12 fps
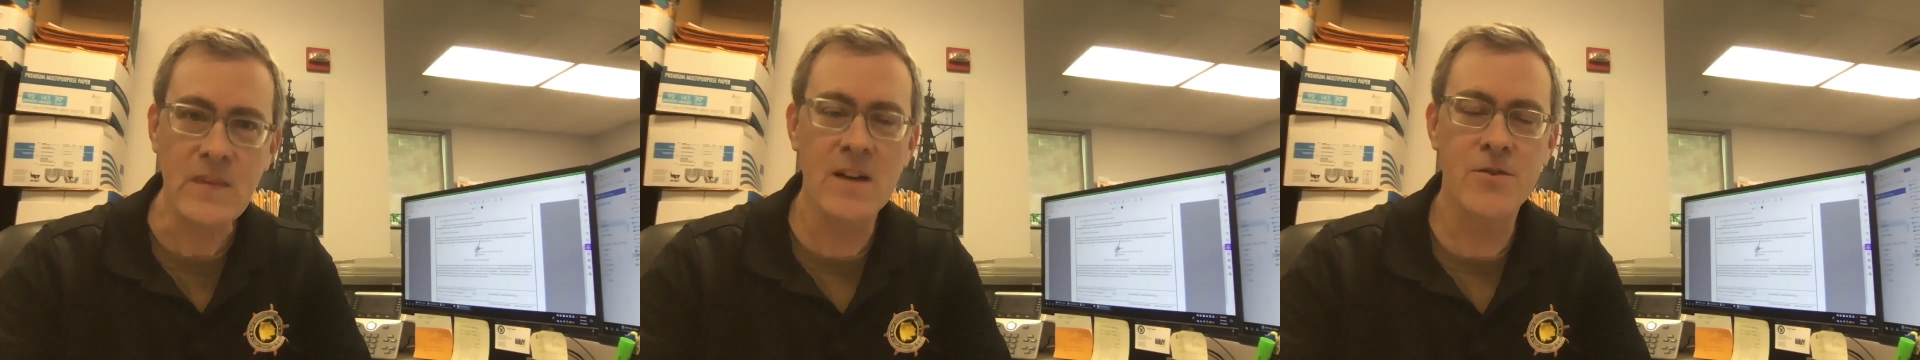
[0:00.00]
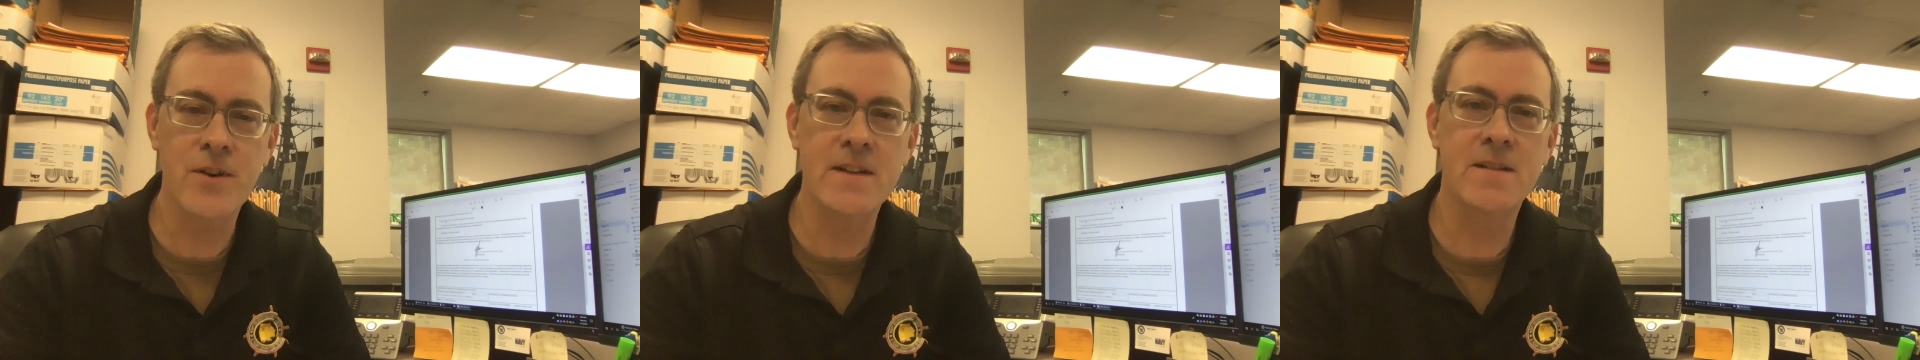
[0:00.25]

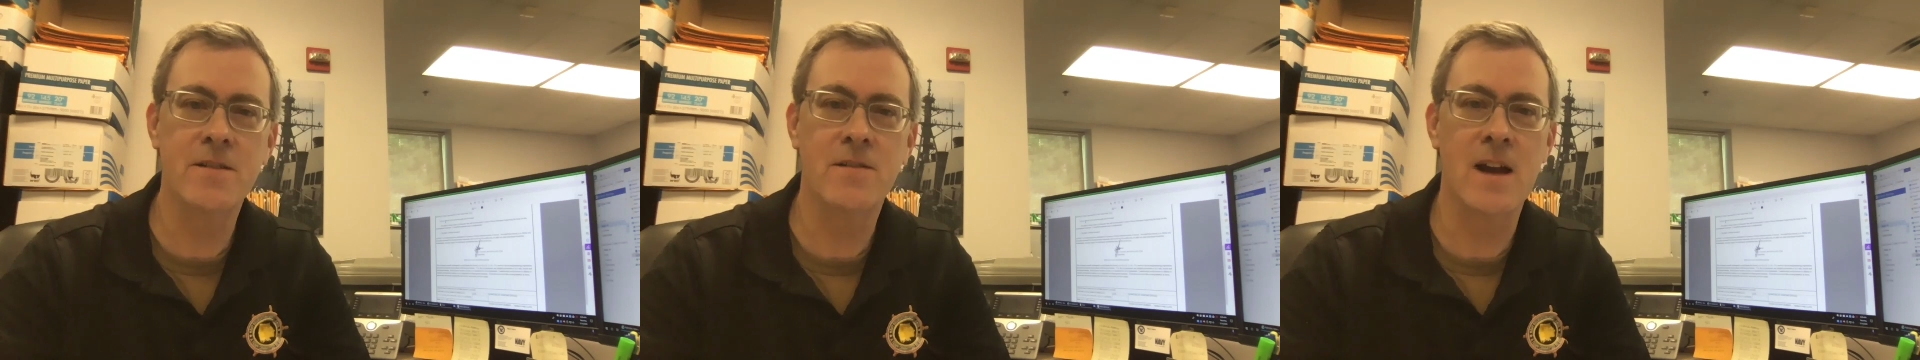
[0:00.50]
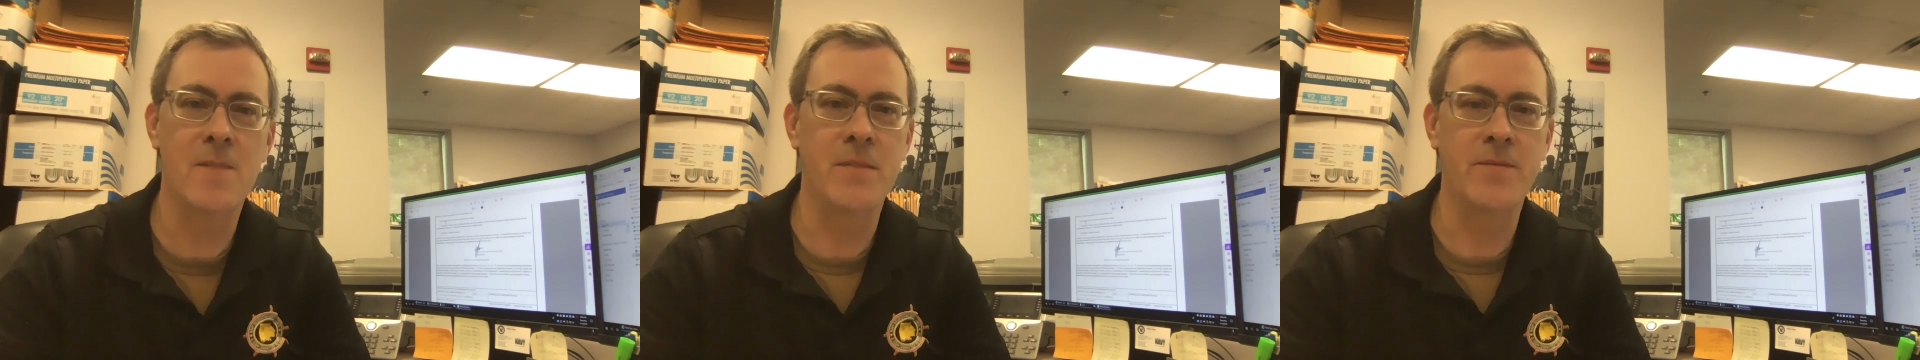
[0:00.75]
Attrites still
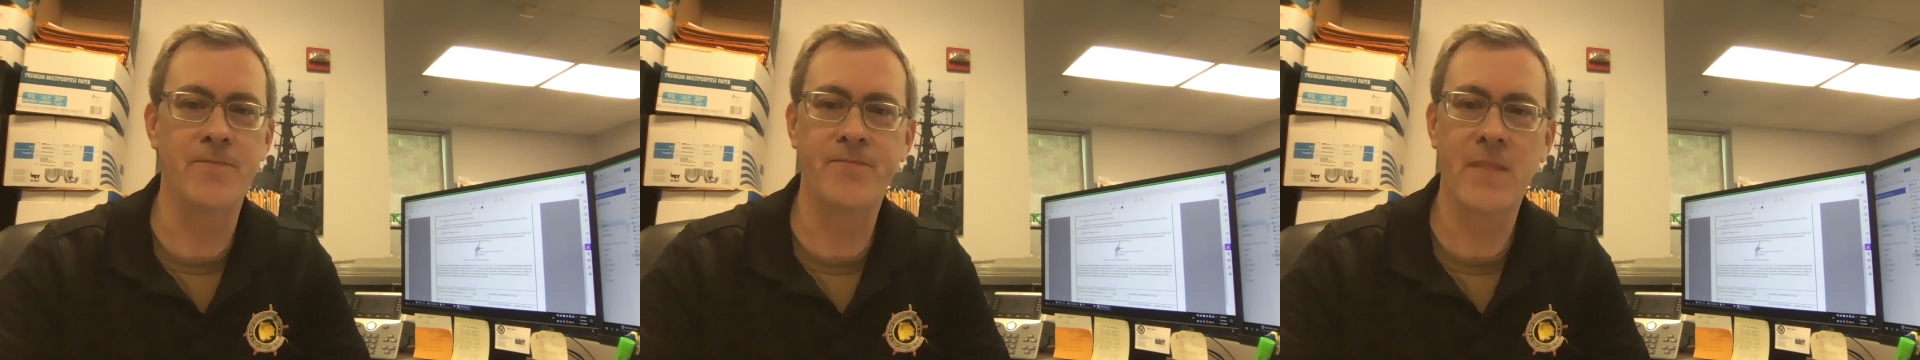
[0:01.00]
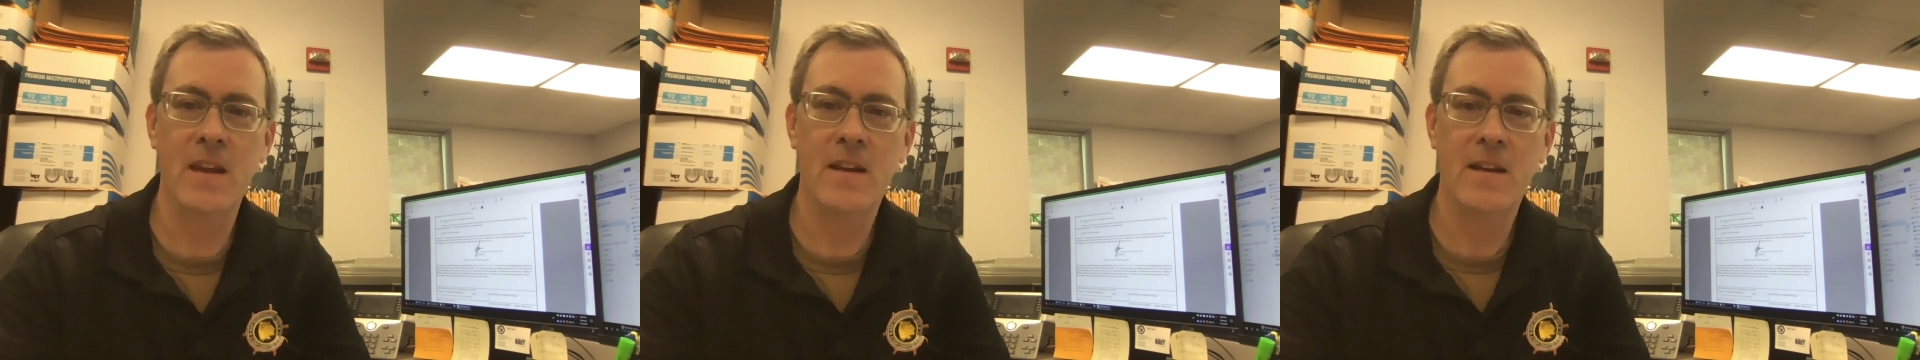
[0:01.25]
happen.
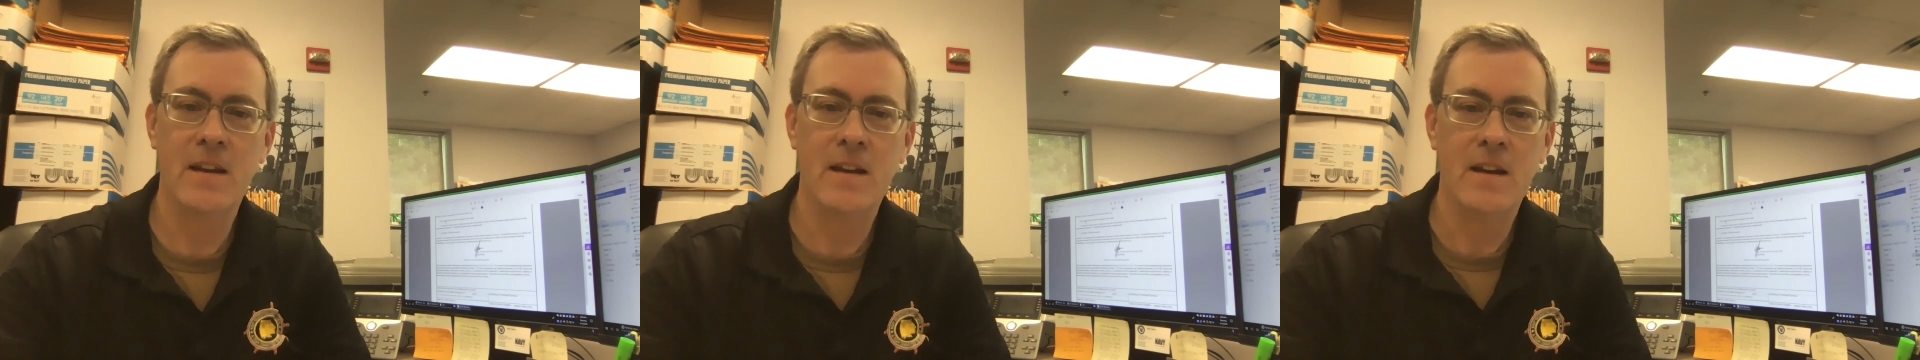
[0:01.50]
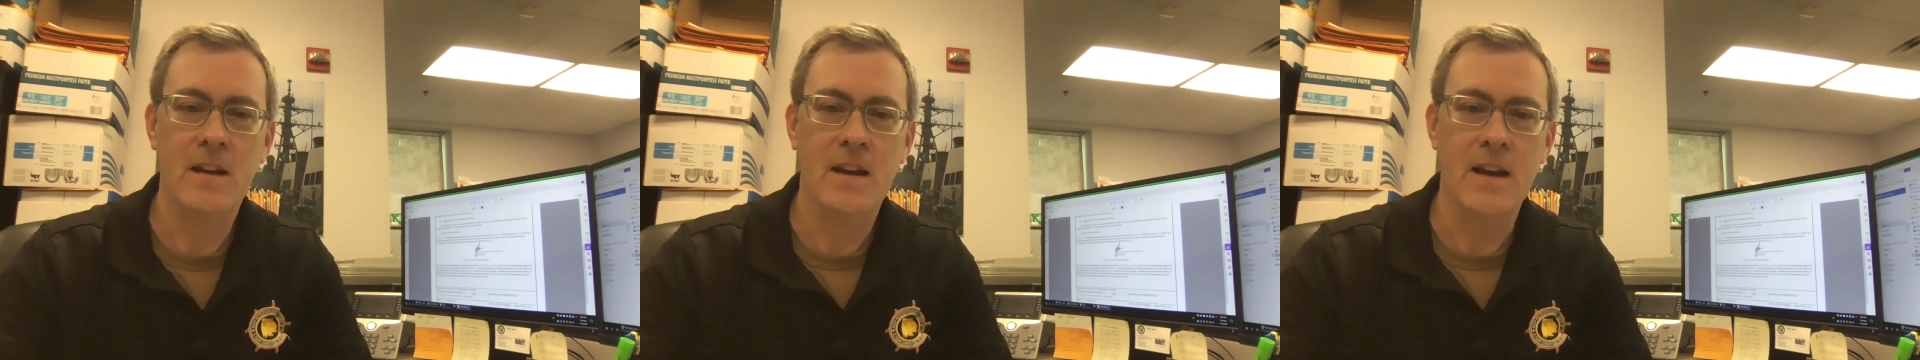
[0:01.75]

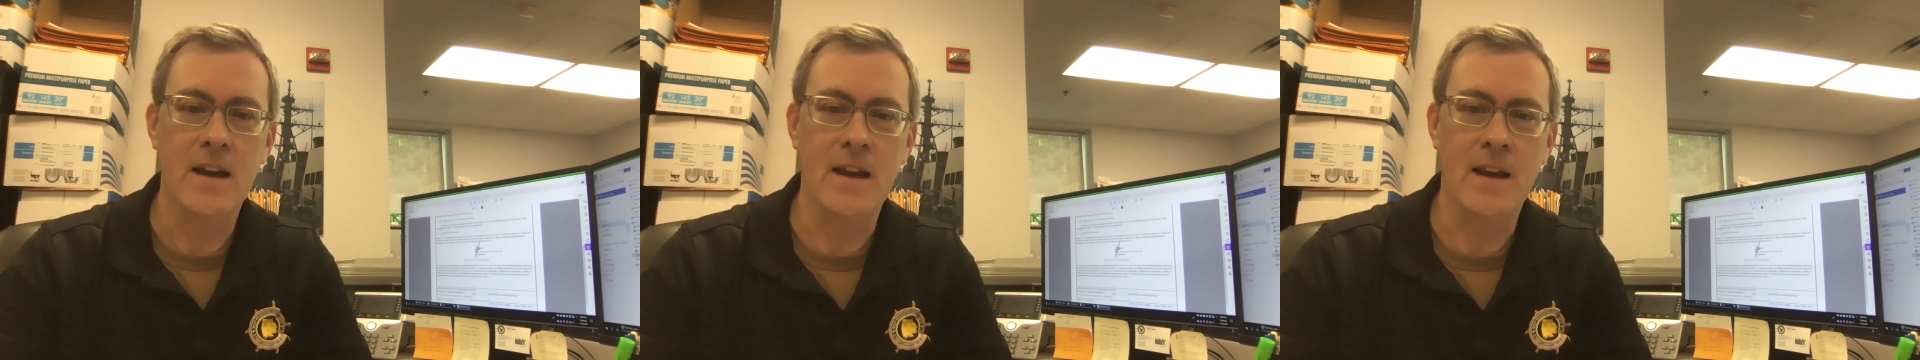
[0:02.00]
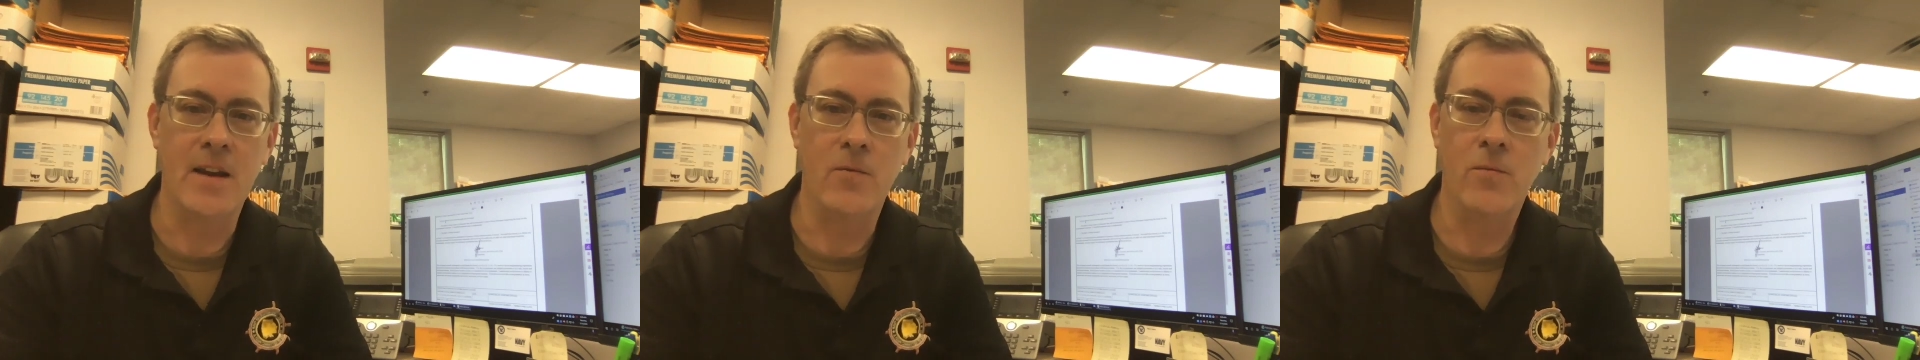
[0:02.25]

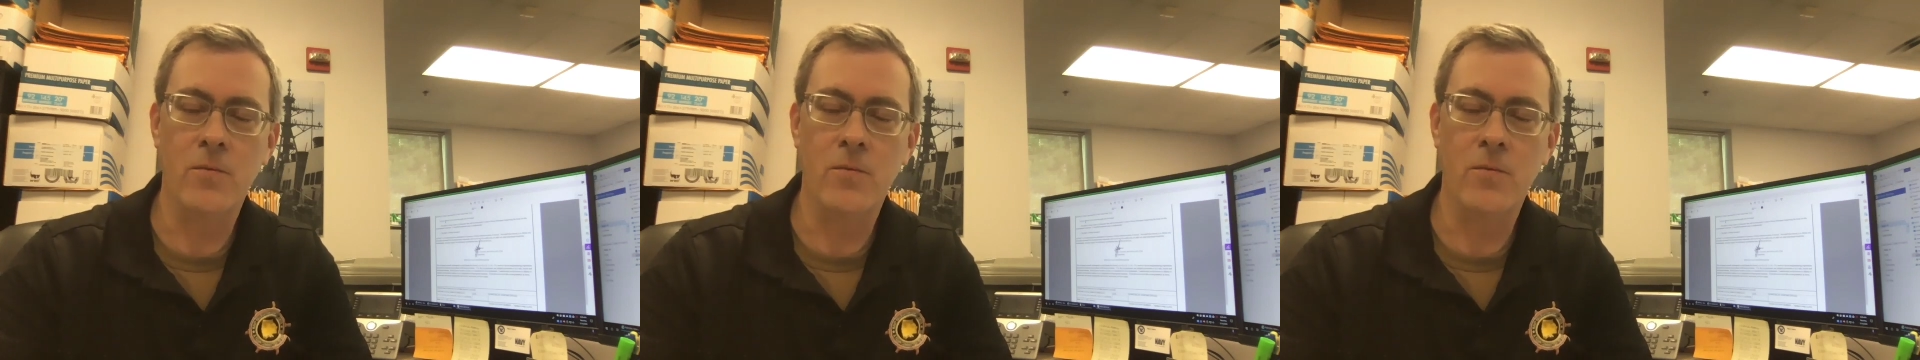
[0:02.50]
And